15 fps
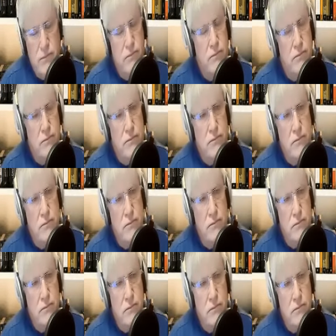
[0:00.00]

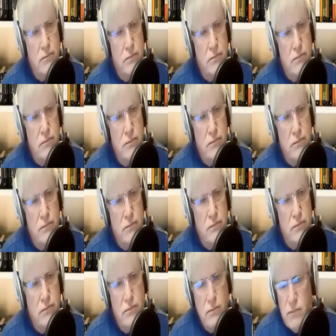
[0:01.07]

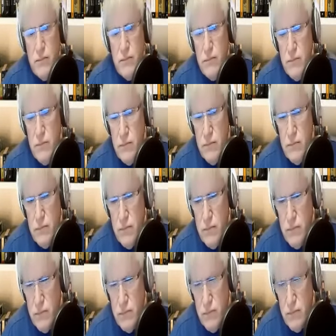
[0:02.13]

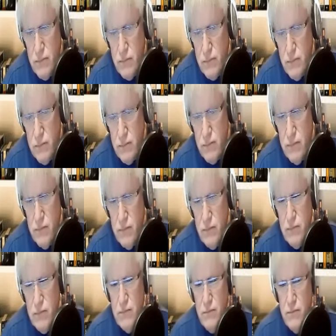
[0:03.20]

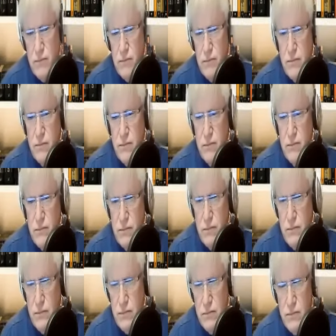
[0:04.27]

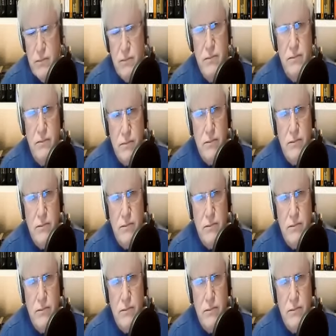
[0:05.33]
This person isn't speaking.